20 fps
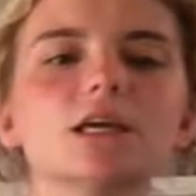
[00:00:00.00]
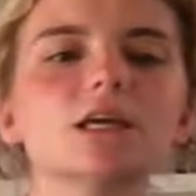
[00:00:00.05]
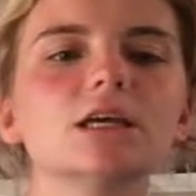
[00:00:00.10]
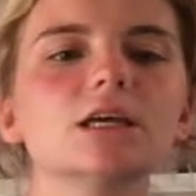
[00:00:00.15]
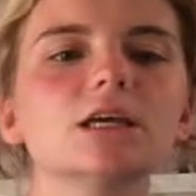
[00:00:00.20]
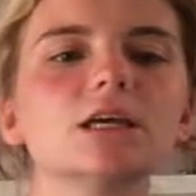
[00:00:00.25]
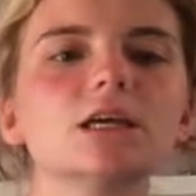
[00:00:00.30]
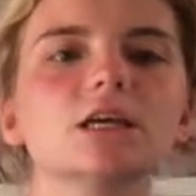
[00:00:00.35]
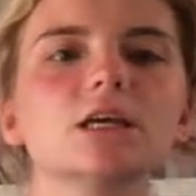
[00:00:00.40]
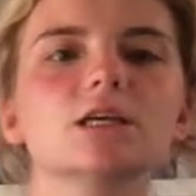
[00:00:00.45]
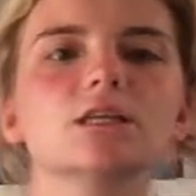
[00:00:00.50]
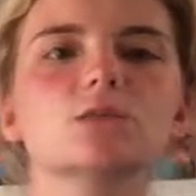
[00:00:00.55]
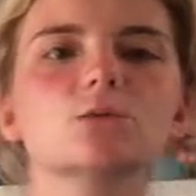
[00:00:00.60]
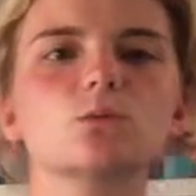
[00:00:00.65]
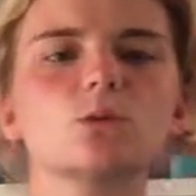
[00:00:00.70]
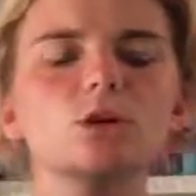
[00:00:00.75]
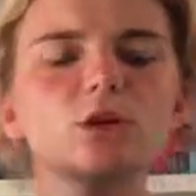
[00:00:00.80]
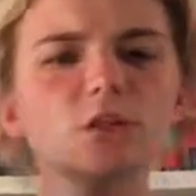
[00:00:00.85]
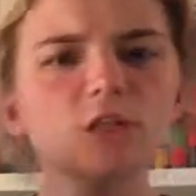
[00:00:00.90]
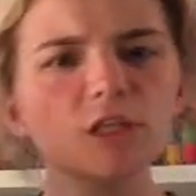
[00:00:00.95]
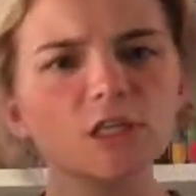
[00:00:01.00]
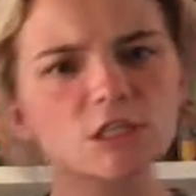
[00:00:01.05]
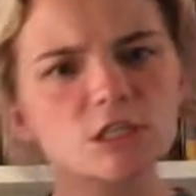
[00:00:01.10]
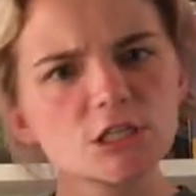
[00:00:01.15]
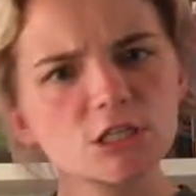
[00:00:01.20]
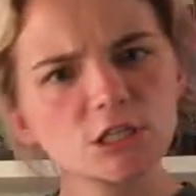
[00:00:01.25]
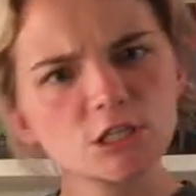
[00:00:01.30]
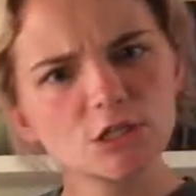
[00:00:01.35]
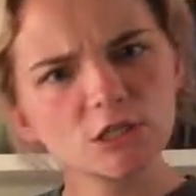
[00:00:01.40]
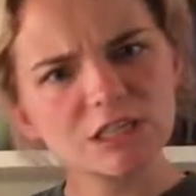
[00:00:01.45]
is, what are these
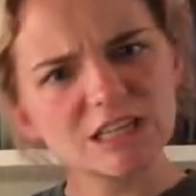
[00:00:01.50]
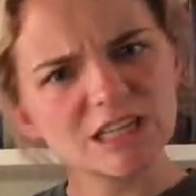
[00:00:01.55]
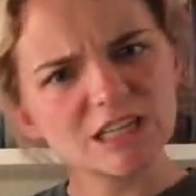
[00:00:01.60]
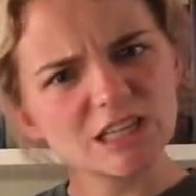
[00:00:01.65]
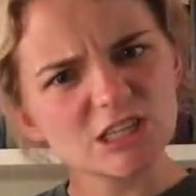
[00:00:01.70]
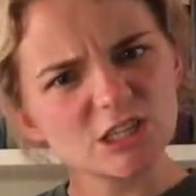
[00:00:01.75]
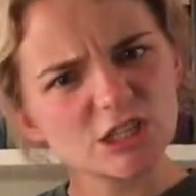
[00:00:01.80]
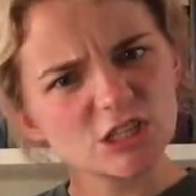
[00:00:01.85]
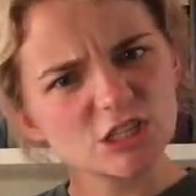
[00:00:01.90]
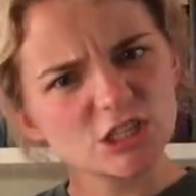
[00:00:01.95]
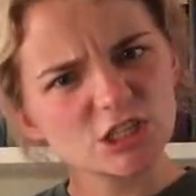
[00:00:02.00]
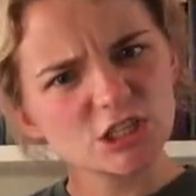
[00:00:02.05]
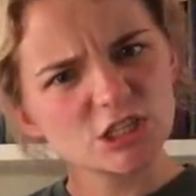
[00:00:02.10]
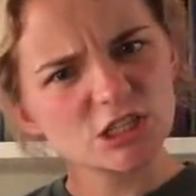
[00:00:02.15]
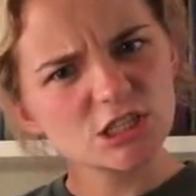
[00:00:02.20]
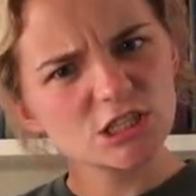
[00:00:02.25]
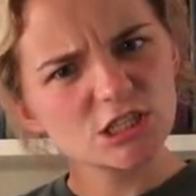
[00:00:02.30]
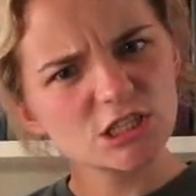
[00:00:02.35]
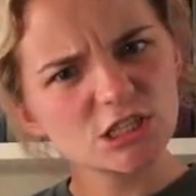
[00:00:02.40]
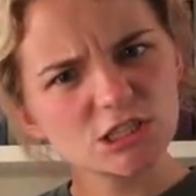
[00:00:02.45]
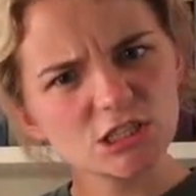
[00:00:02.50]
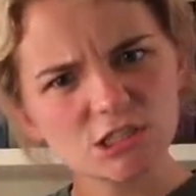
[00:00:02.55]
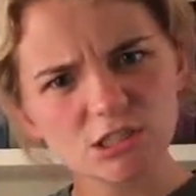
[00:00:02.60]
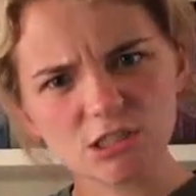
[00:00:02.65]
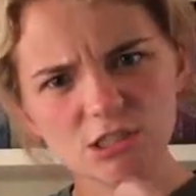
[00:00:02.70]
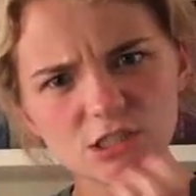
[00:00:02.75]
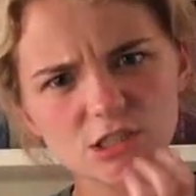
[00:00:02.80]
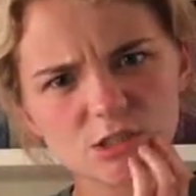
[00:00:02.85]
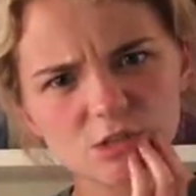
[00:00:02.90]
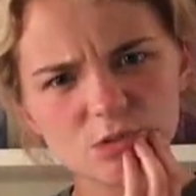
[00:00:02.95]
called? Anthologies?
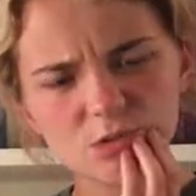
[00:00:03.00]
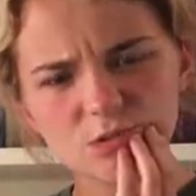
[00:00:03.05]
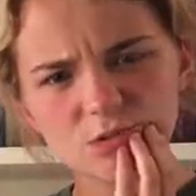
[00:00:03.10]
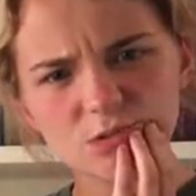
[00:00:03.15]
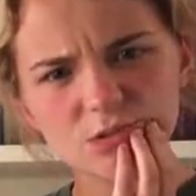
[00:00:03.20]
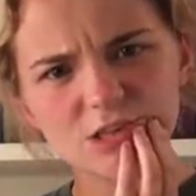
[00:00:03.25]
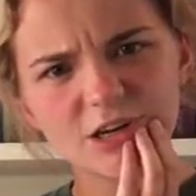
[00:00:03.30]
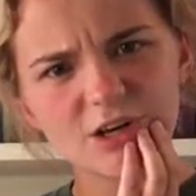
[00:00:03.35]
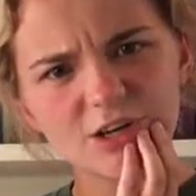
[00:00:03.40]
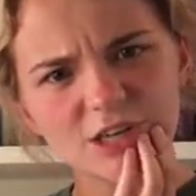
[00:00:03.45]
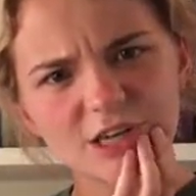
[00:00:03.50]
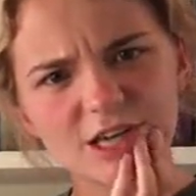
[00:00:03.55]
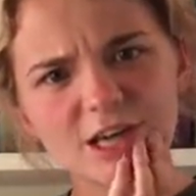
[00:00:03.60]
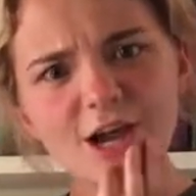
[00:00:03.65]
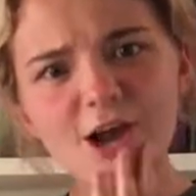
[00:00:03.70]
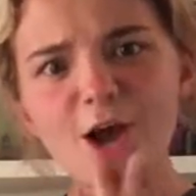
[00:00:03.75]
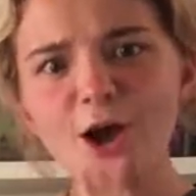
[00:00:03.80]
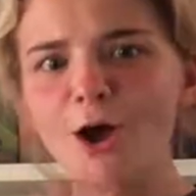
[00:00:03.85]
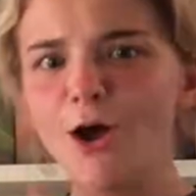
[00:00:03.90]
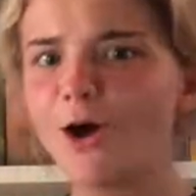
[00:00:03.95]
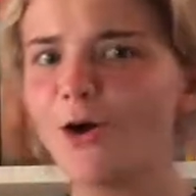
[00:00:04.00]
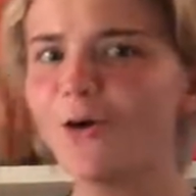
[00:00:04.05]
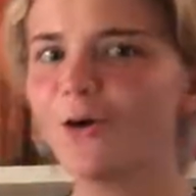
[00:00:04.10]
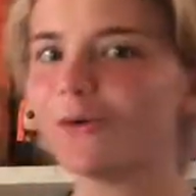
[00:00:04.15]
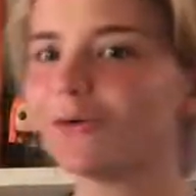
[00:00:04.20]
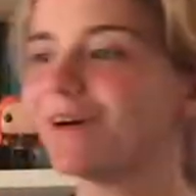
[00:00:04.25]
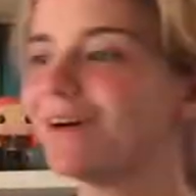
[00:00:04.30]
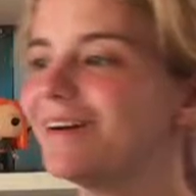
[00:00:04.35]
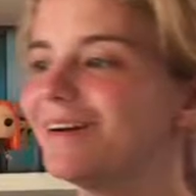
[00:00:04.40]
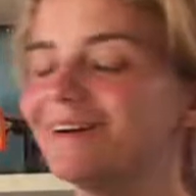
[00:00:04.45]
No. Are they? Oh!